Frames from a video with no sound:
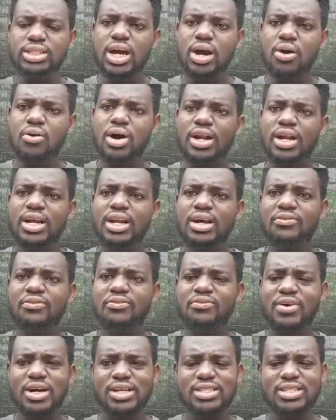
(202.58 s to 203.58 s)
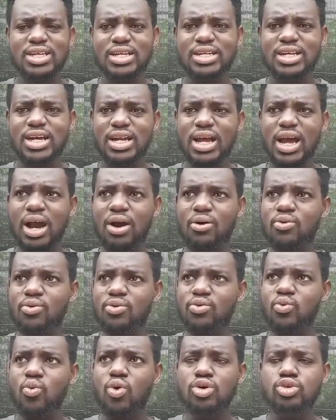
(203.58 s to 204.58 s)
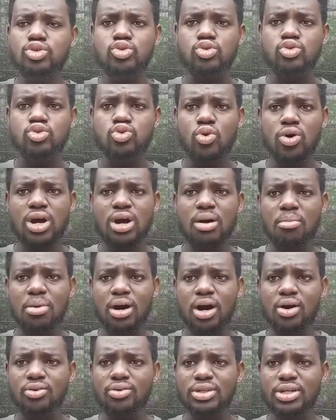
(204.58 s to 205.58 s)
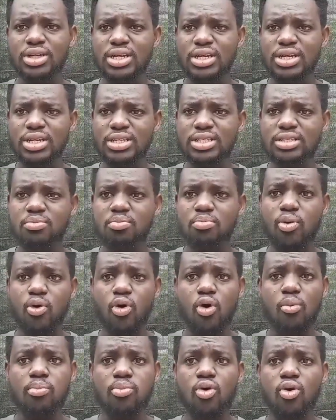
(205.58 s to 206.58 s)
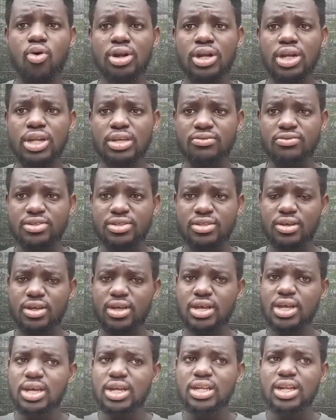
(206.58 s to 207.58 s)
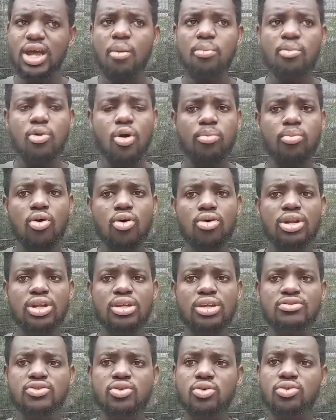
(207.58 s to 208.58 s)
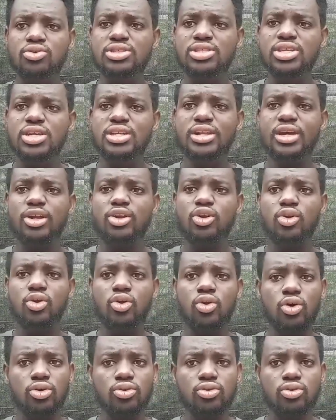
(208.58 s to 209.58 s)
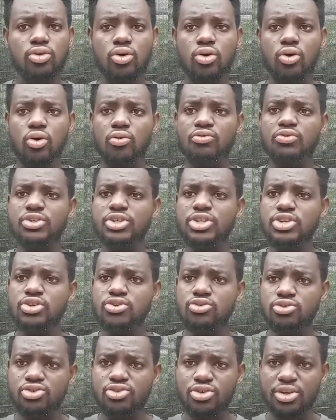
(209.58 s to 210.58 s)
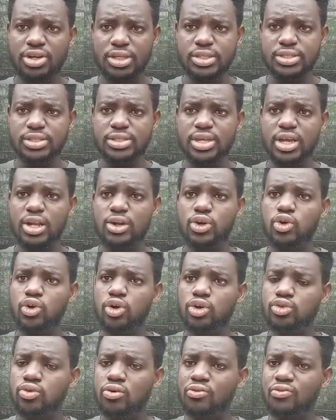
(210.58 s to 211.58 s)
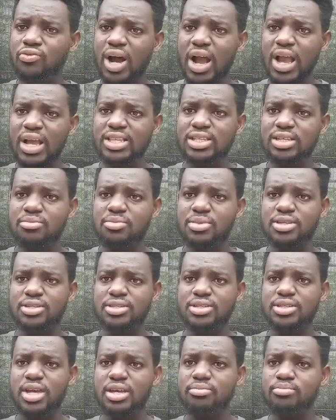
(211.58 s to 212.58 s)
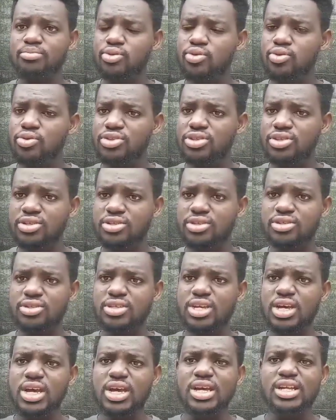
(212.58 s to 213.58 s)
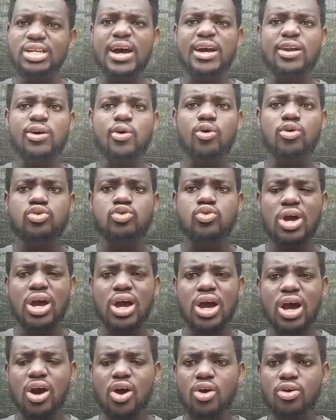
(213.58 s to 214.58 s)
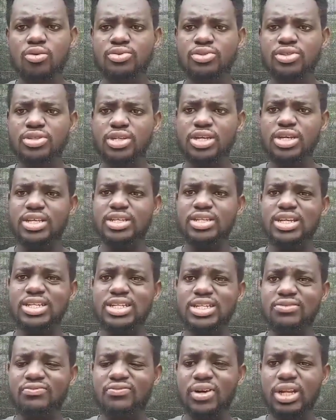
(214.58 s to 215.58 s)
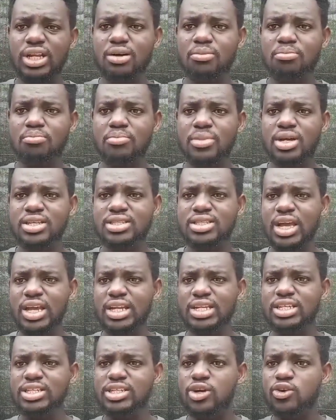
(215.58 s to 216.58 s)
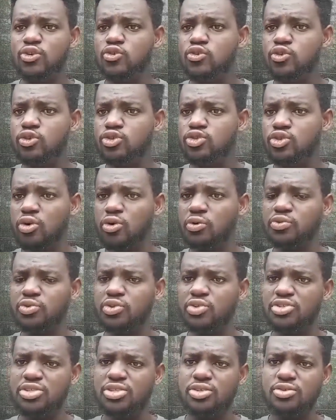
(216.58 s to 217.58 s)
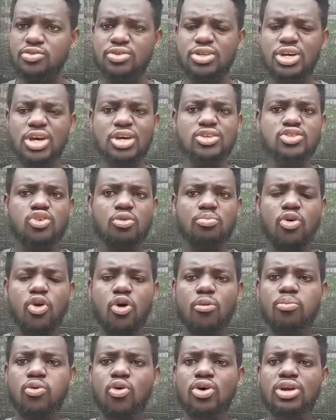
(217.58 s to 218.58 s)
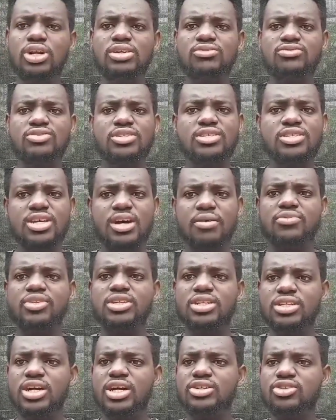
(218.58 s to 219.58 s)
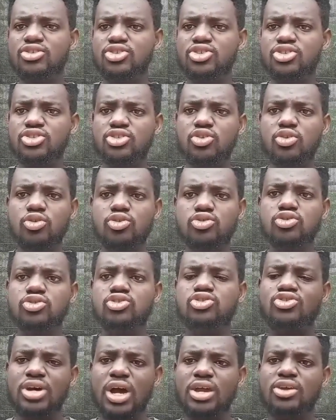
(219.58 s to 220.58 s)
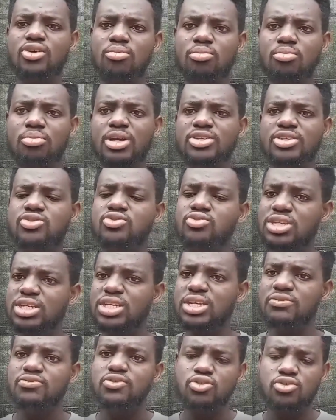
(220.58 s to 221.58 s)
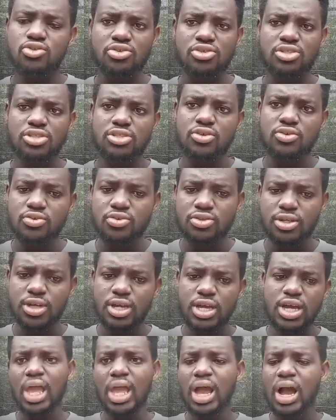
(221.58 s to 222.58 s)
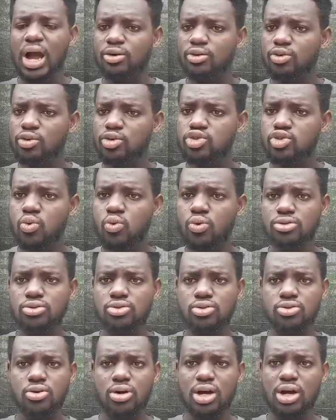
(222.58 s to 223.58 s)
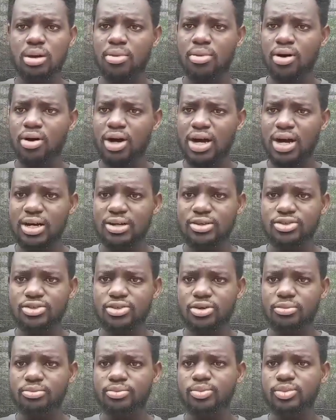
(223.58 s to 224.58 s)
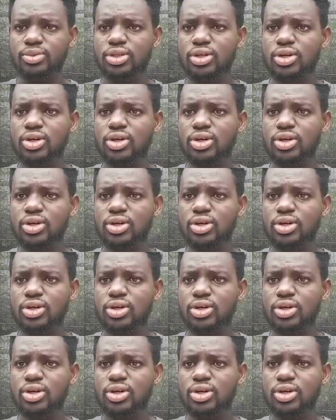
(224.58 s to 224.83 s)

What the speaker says: Now, another factor that I would want to talk about is pawpaw leaves. Now, pawpaw leaves contain a lot of nutrients, a lot of vitamins and proteins that also helps in the development and in the growth of your snails. So, pawpaw leaves is something that you should also try your best to give to your snails. I would also want to talk about calcium.